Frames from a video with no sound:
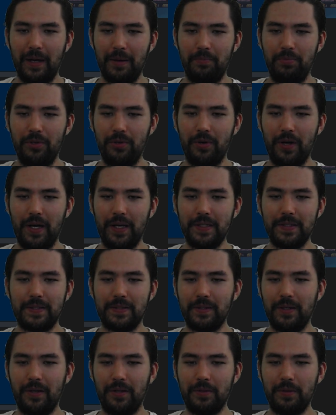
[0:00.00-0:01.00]
Blue Eyes,
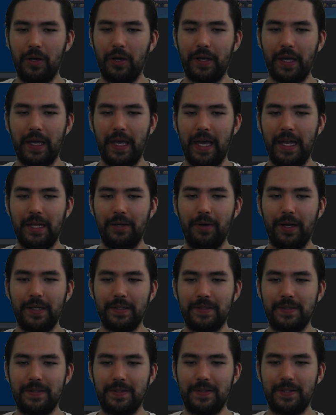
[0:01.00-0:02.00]
oh, okay, anyway,
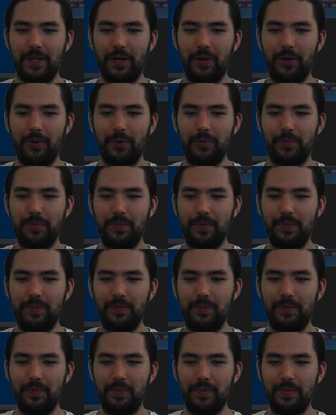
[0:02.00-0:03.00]
so
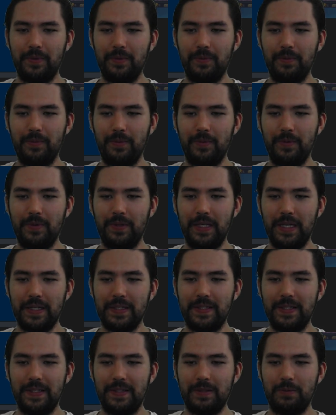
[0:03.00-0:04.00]
this
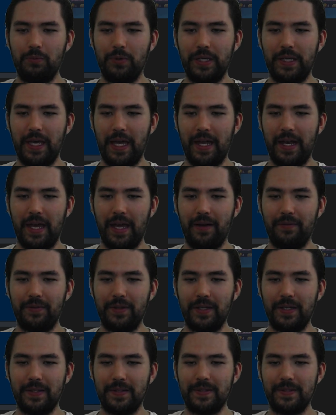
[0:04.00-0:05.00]
is, we can't have
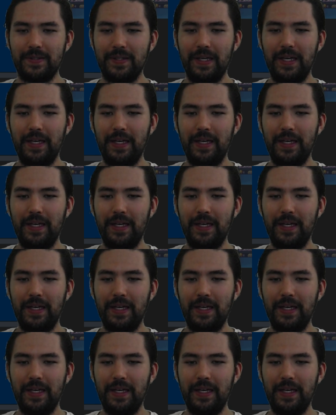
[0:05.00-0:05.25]
this.